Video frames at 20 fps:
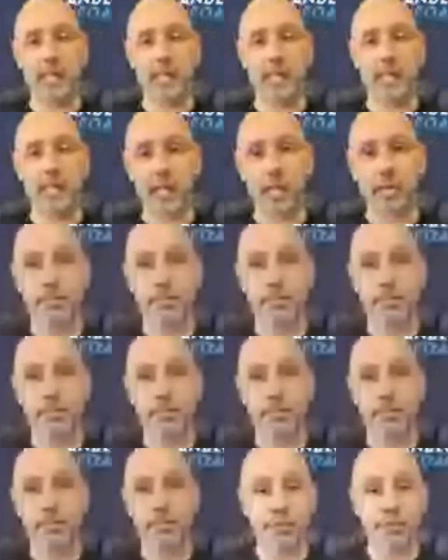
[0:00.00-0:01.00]

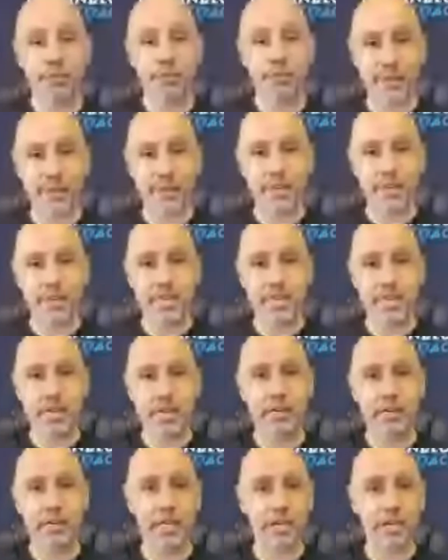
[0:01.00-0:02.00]
If you have an
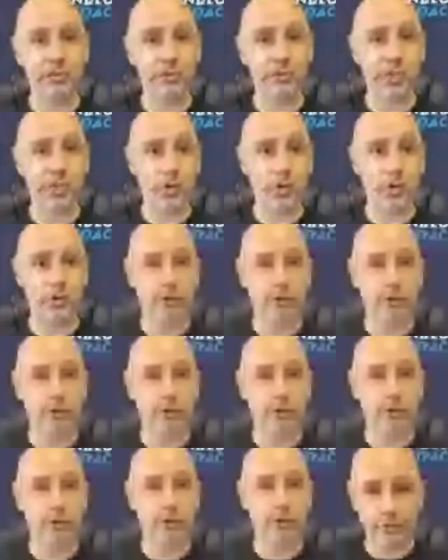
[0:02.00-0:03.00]
electric stove
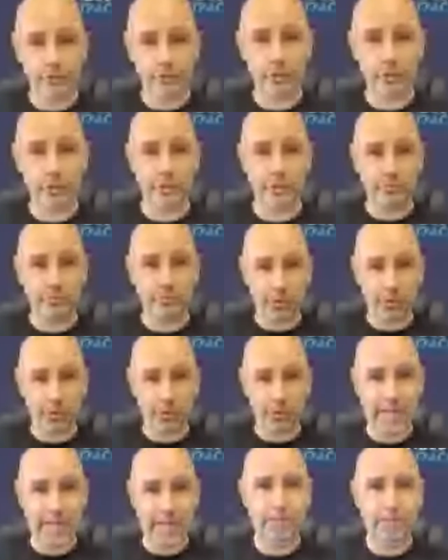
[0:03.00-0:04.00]
or a stove where the
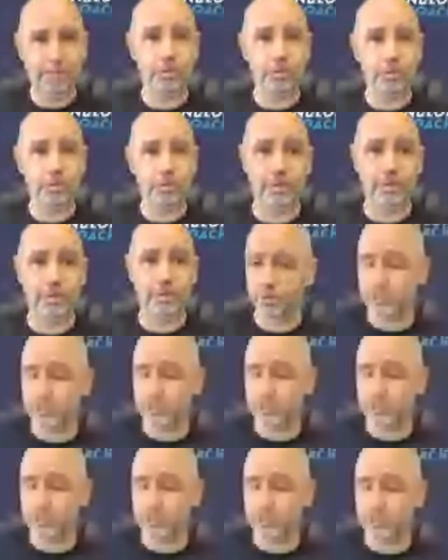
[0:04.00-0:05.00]
top pulls up, you'll
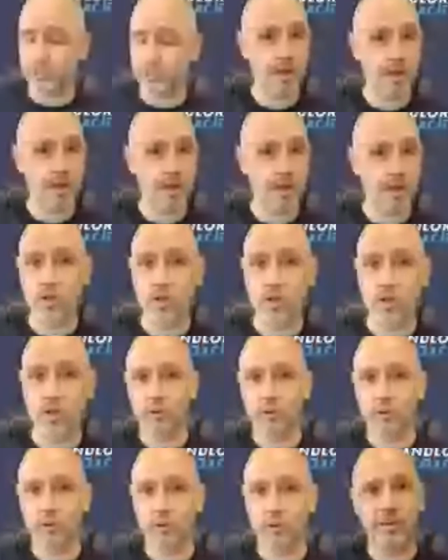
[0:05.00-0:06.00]
see all
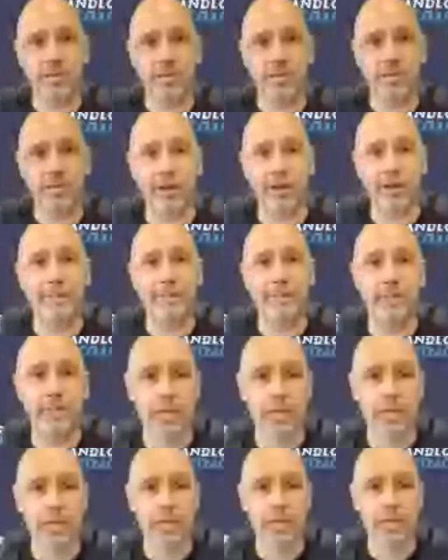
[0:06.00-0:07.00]
sorts of mice crap in
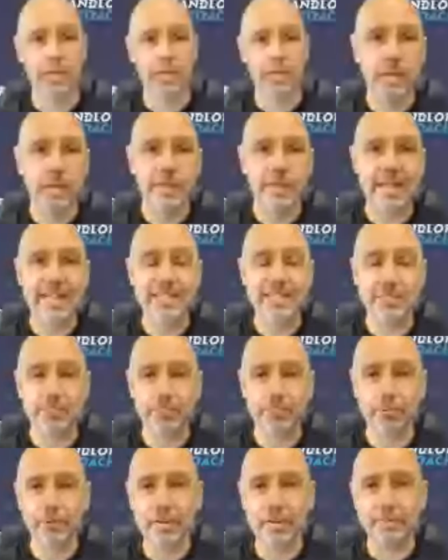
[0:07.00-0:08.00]
there. That's
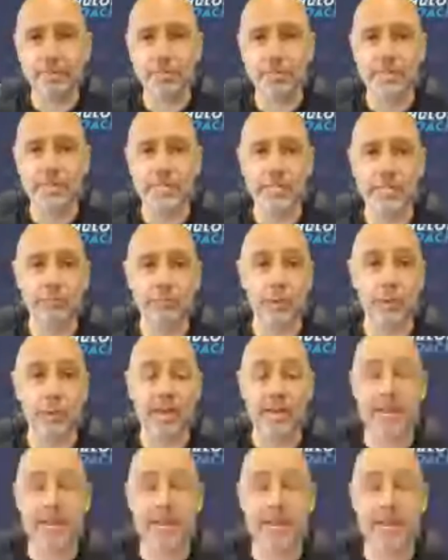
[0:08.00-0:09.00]
pretty much a dead giveaway.
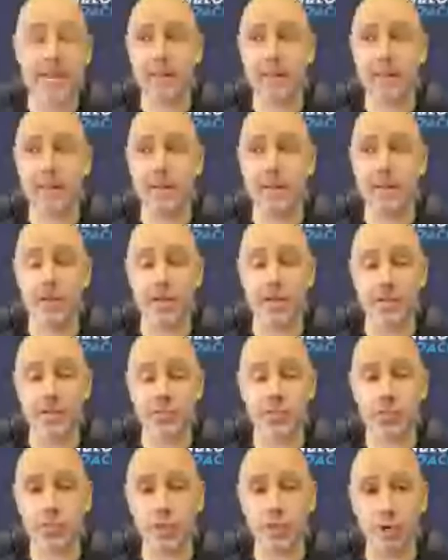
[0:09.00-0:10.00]
And I had a
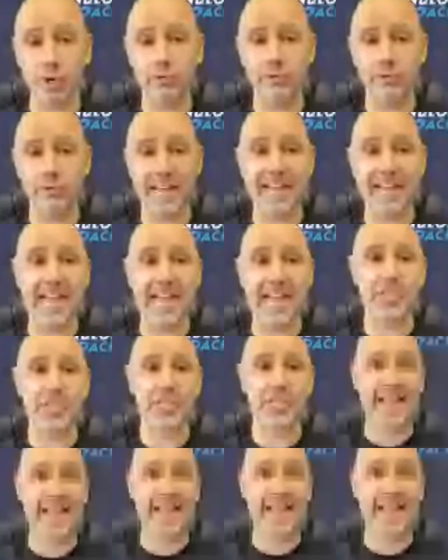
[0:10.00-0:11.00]
stove that I
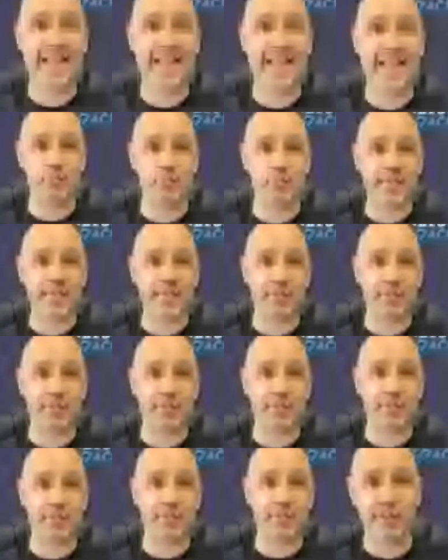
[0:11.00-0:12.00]
actually had to get
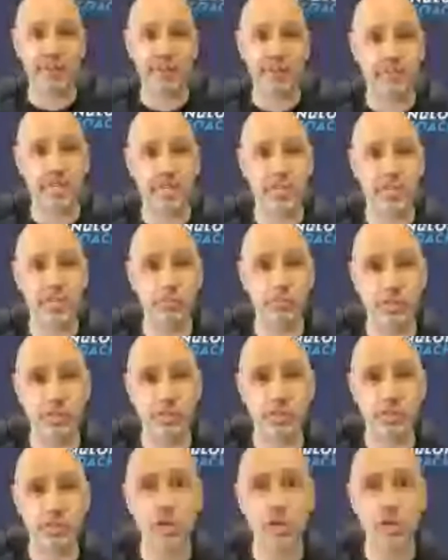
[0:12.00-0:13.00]
rid of because it was
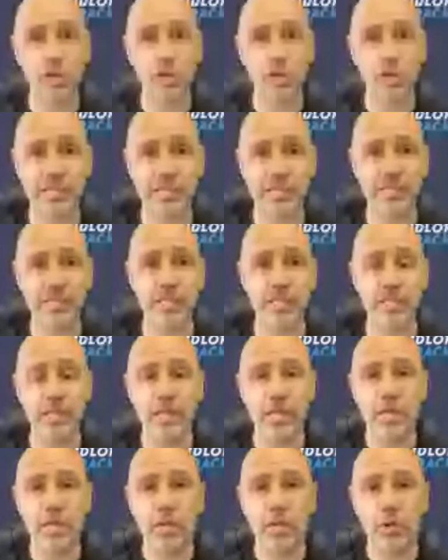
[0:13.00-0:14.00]
so infested
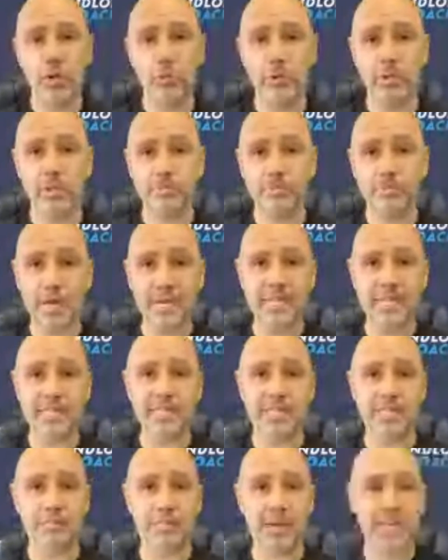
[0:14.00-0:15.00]
with
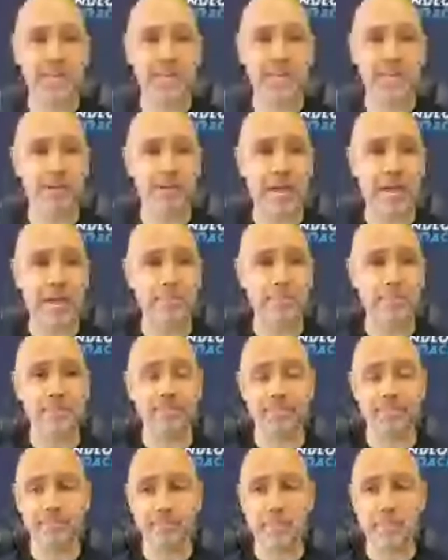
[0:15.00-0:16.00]
mice and mice crap
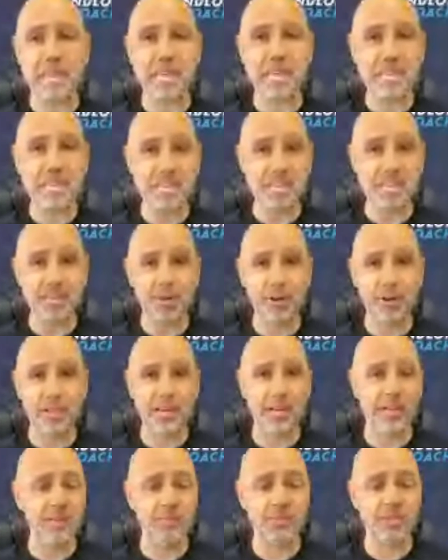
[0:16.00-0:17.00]
and pee and all
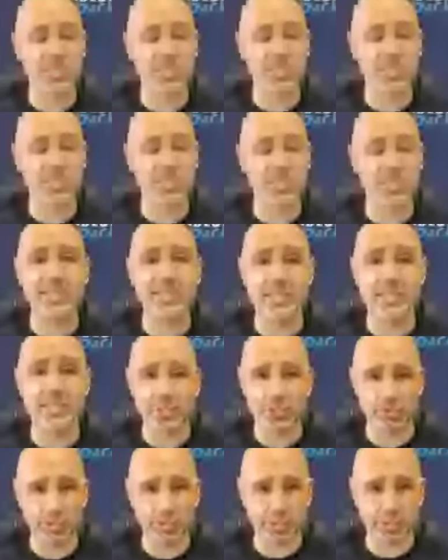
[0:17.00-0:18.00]
that. It was just nasty.
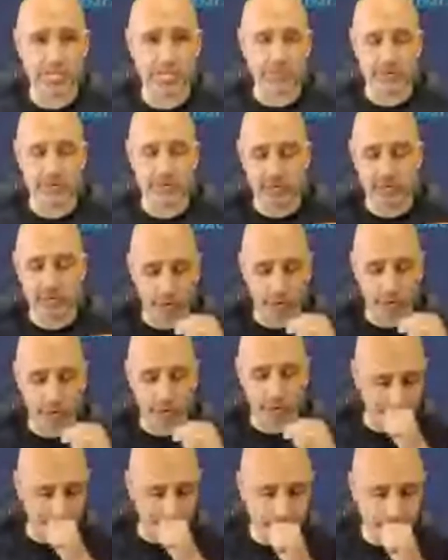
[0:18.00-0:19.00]
So we just got rid of the stove.
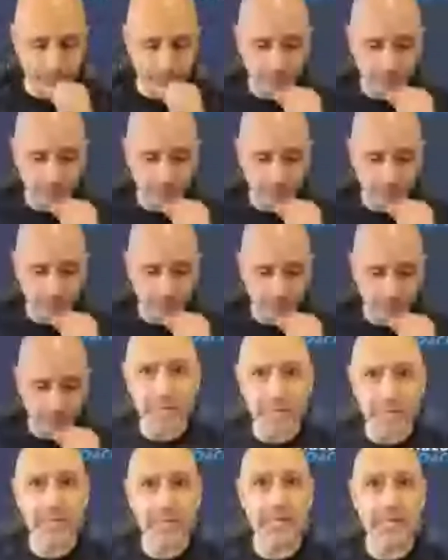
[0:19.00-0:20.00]

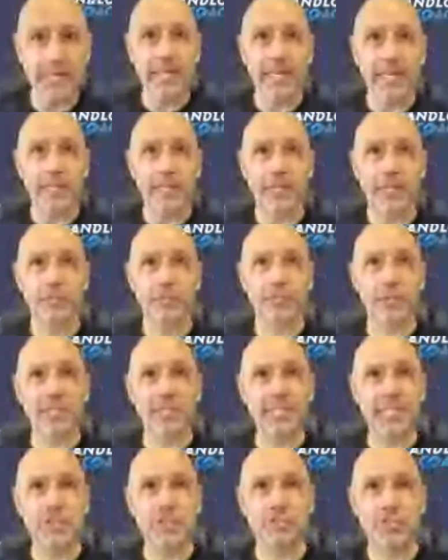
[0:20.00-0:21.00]
But the
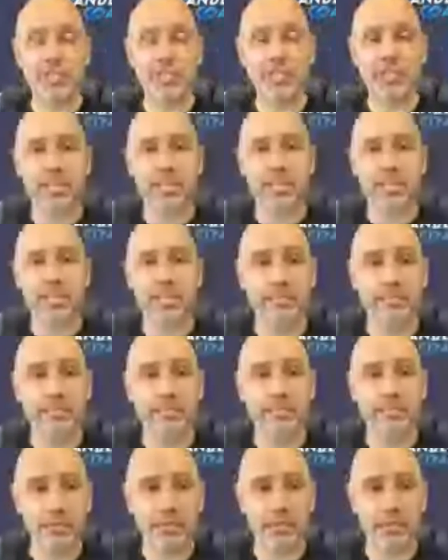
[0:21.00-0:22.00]
really interesting thing
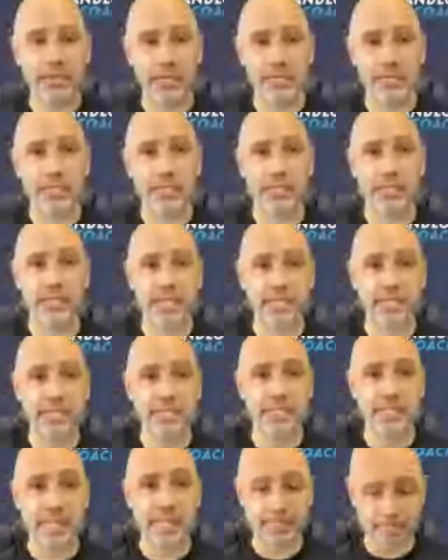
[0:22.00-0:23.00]
about this
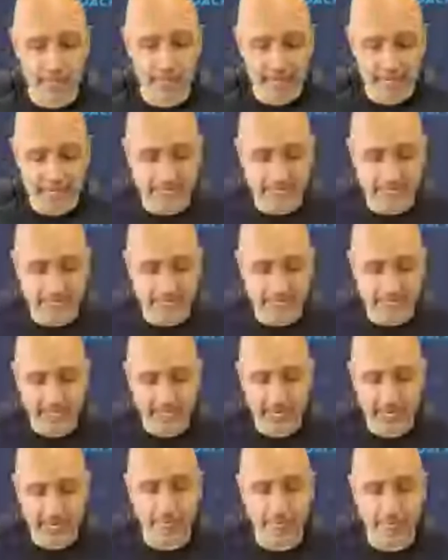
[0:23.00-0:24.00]
is that mice
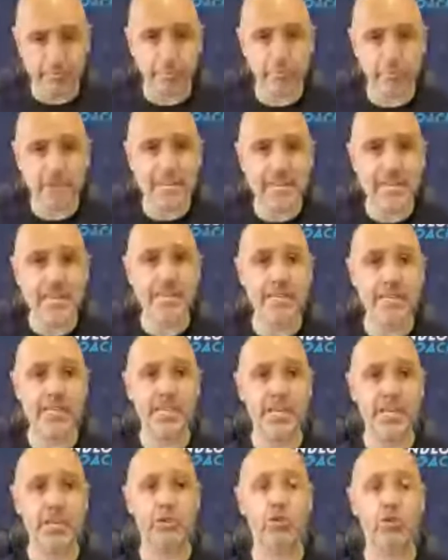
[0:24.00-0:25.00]
can breed
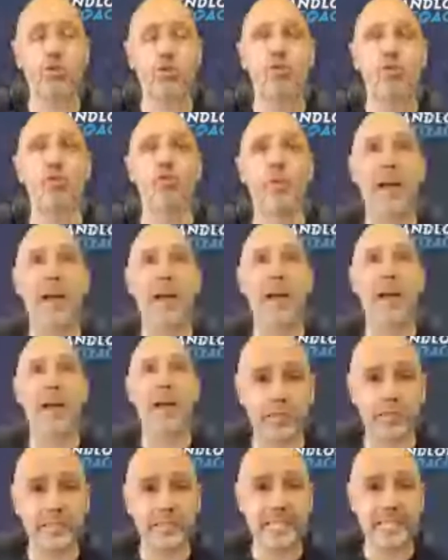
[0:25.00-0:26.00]

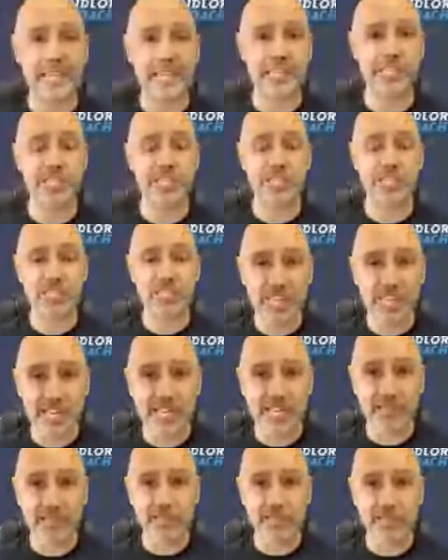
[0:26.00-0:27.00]
incredibly and
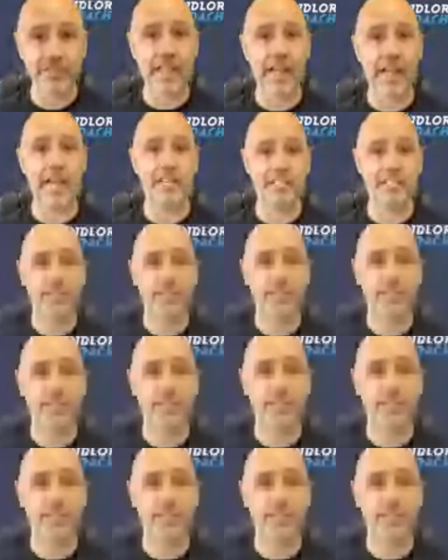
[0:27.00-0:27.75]
insanely fast.